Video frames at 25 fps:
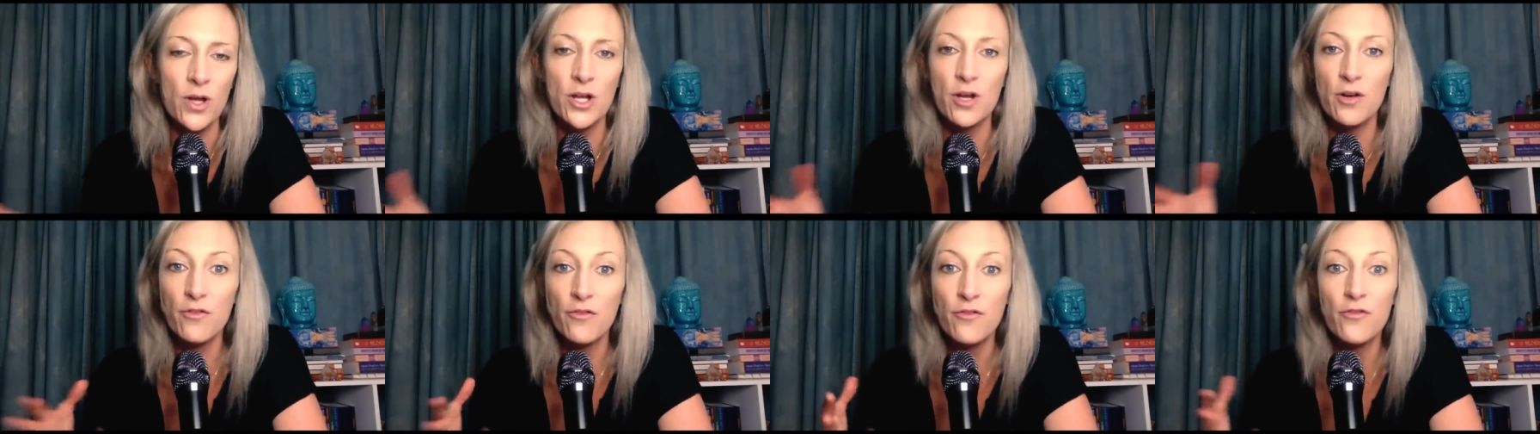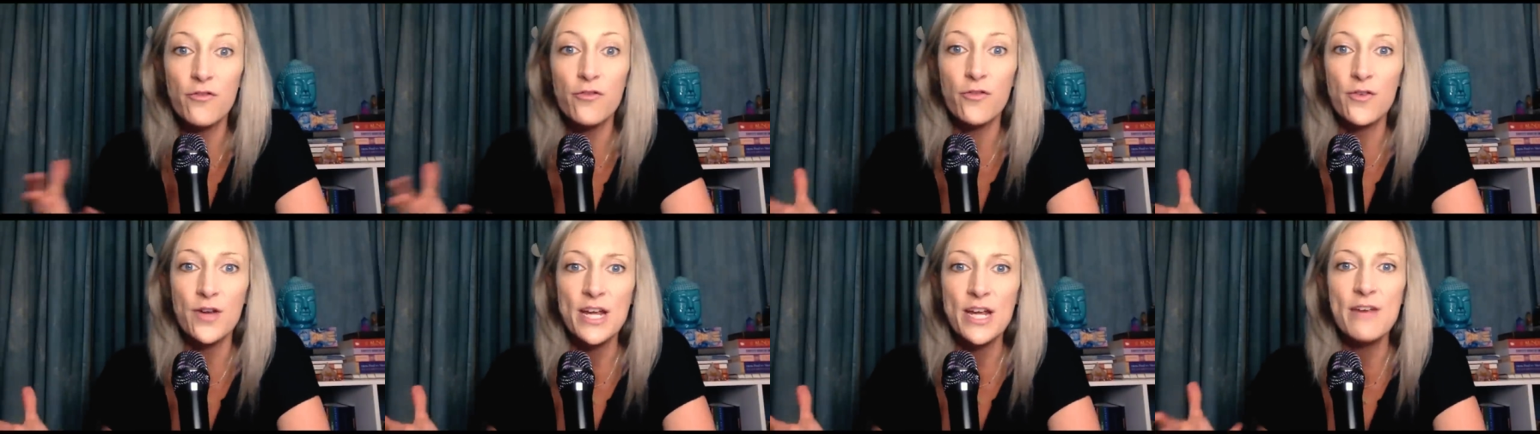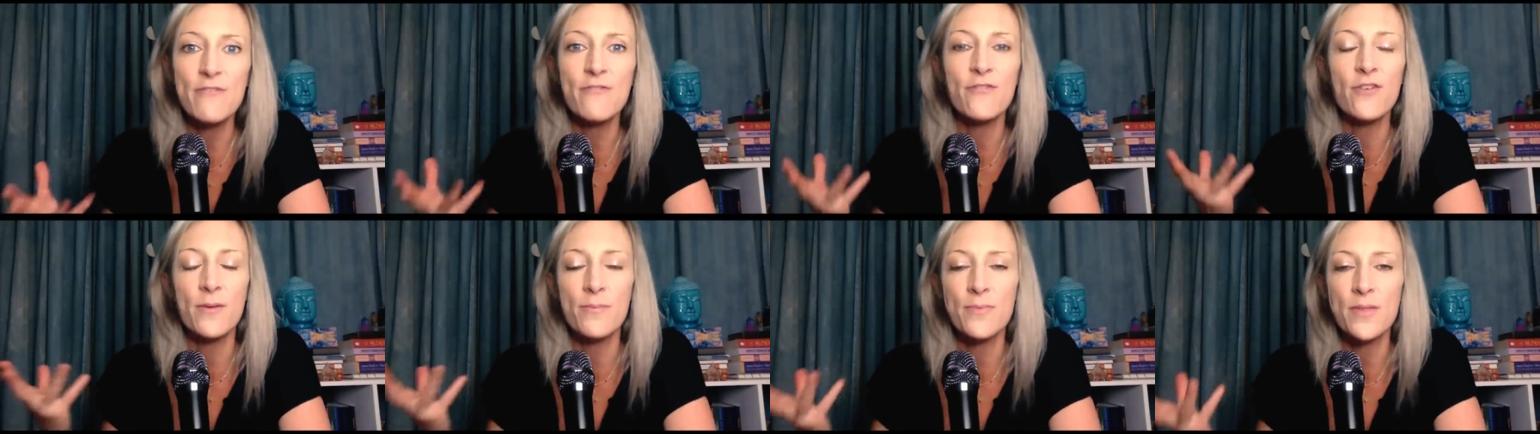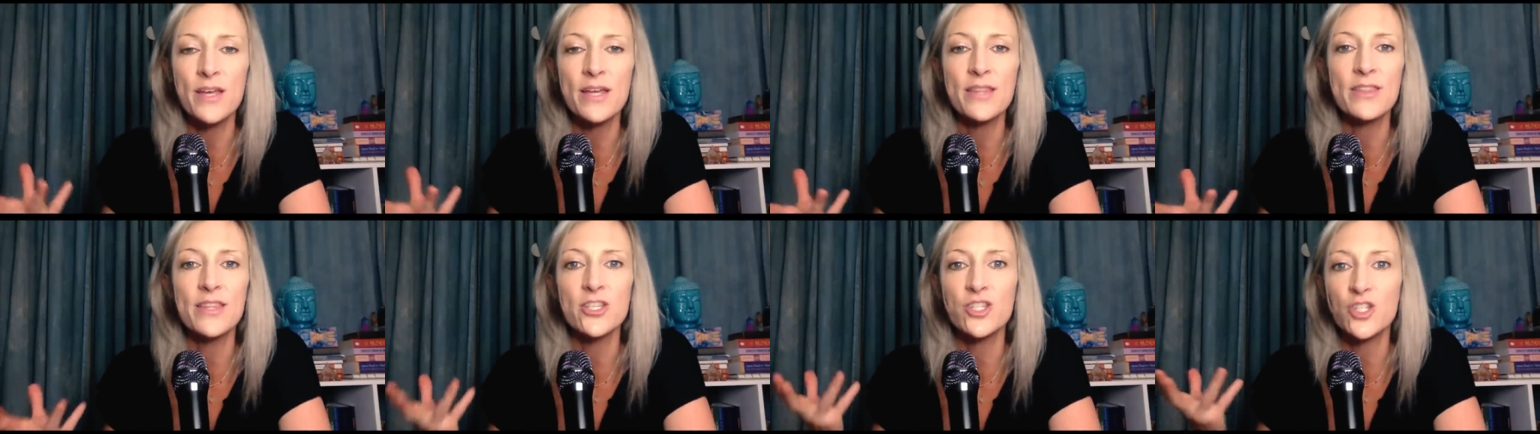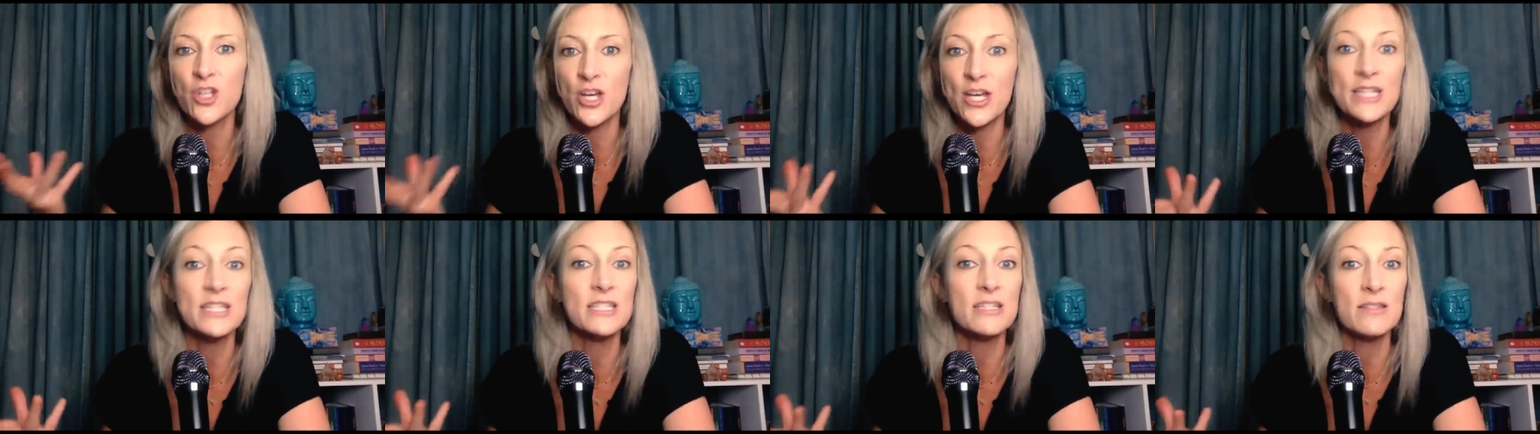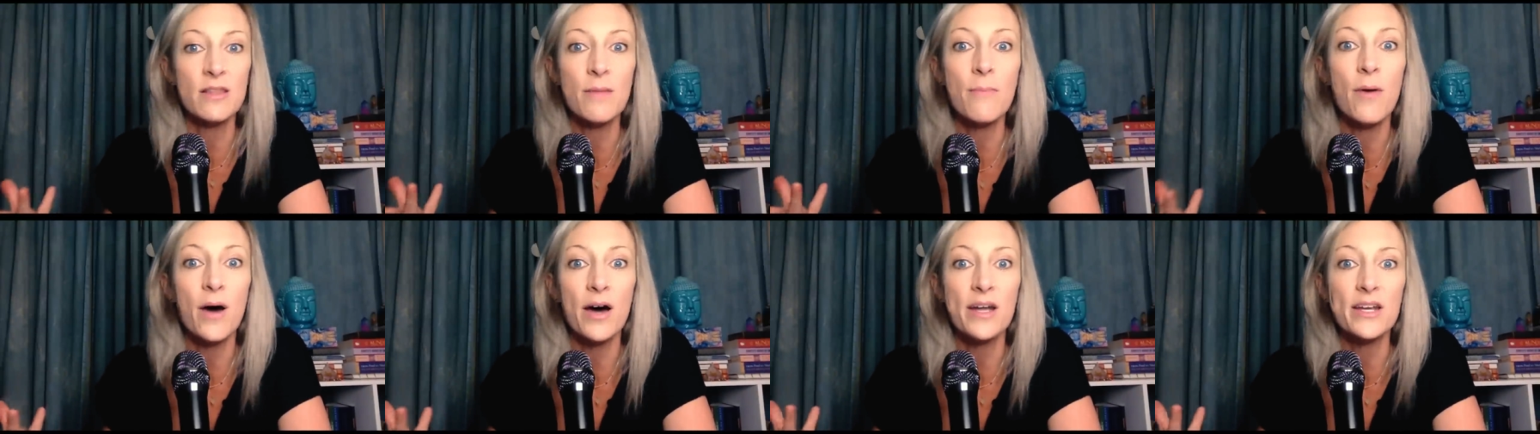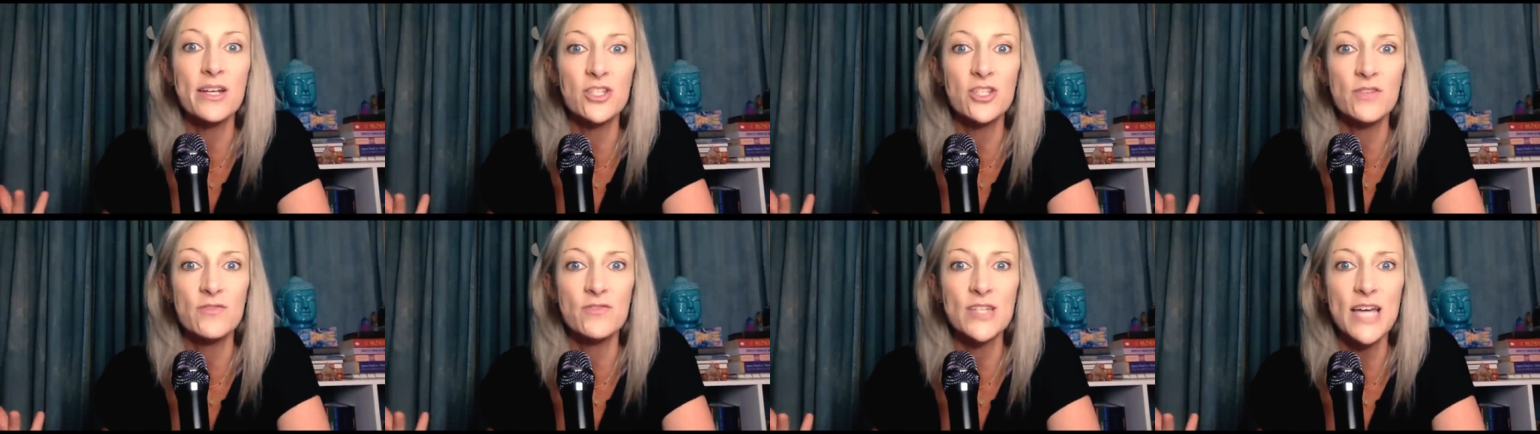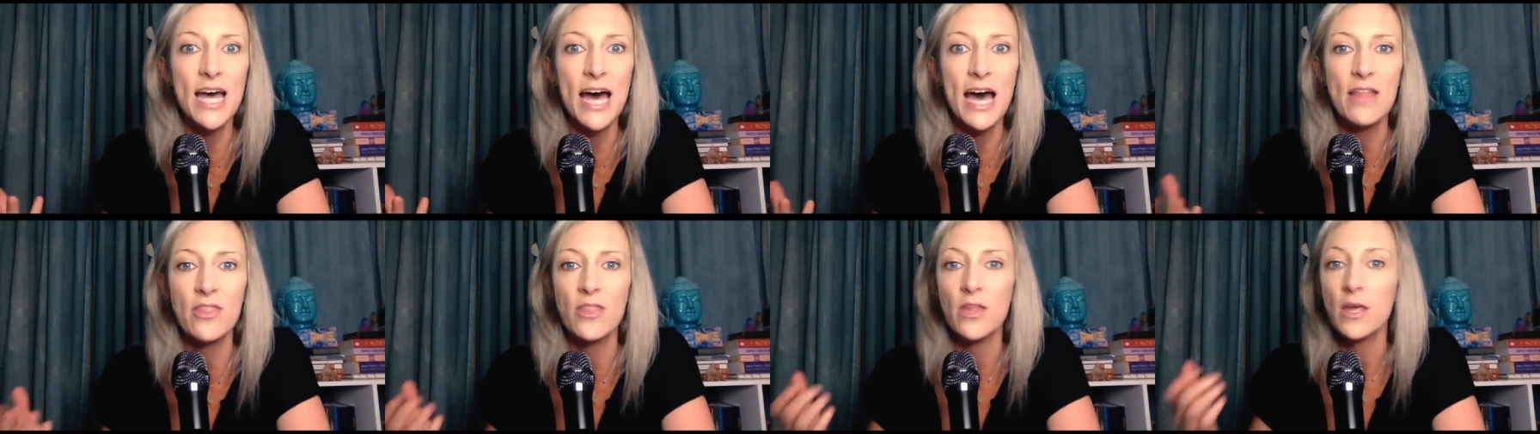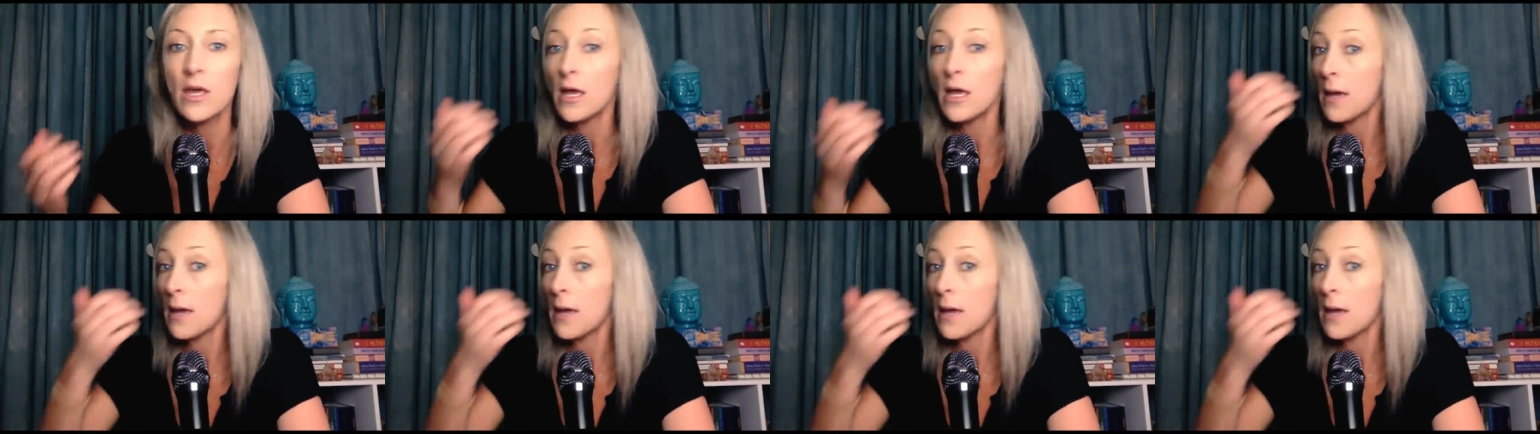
You're free from the, the chains the bondage of death